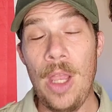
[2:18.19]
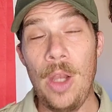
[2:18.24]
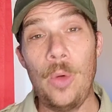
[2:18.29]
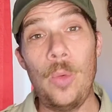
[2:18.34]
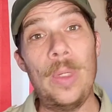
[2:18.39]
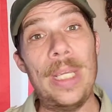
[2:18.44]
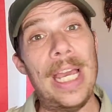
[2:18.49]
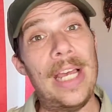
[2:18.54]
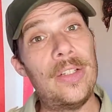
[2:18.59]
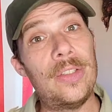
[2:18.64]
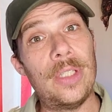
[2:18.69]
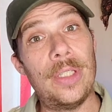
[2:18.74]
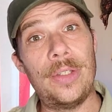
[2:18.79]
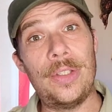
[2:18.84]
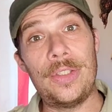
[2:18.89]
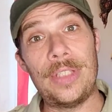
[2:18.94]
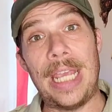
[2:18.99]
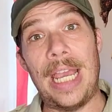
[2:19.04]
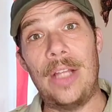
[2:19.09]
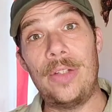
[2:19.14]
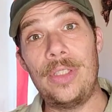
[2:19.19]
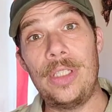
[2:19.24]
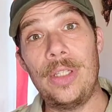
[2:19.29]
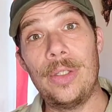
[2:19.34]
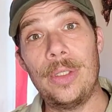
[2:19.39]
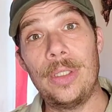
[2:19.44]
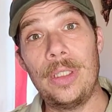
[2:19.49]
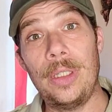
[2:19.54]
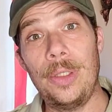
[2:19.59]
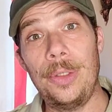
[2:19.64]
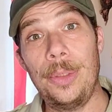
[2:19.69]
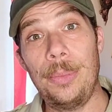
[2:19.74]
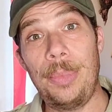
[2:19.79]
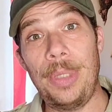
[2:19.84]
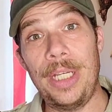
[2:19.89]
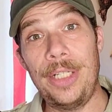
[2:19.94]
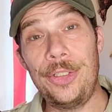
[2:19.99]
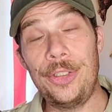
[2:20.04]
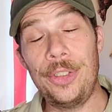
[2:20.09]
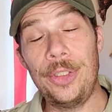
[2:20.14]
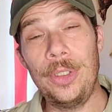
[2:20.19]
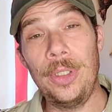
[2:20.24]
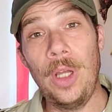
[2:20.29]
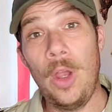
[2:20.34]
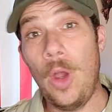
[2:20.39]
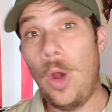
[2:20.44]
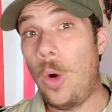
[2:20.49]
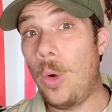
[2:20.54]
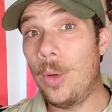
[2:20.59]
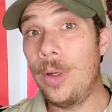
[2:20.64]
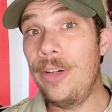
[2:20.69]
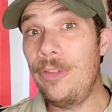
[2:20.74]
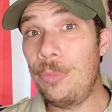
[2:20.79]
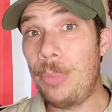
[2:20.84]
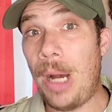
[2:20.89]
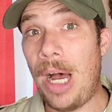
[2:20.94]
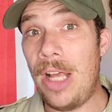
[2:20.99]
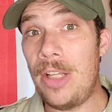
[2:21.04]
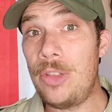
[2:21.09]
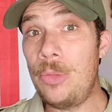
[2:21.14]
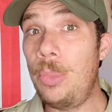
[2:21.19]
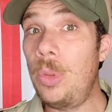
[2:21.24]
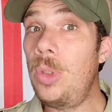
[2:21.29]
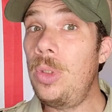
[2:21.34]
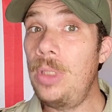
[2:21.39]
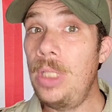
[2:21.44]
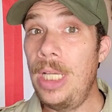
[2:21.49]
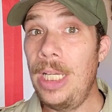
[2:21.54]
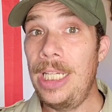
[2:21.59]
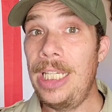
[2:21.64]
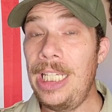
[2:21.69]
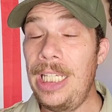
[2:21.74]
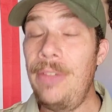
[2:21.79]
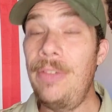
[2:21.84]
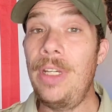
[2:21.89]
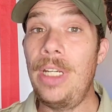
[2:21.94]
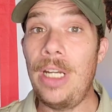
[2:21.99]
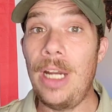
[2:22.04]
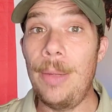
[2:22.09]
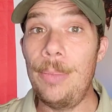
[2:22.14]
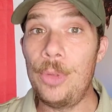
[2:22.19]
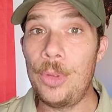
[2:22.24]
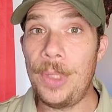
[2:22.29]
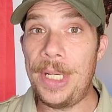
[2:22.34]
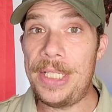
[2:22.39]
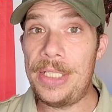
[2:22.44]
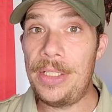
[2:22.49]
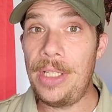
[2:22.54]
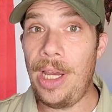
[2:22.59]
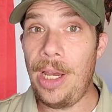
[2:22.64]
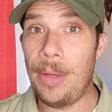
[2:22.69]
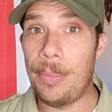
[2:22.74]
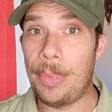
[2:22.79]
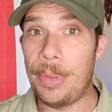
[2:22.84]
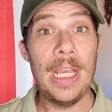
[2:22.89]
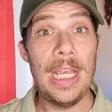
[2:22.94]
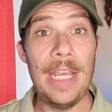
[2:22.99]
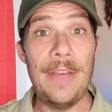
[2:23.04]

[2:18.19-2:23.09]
we ask that the scouts either include a picture or, if possible, even come dressed up.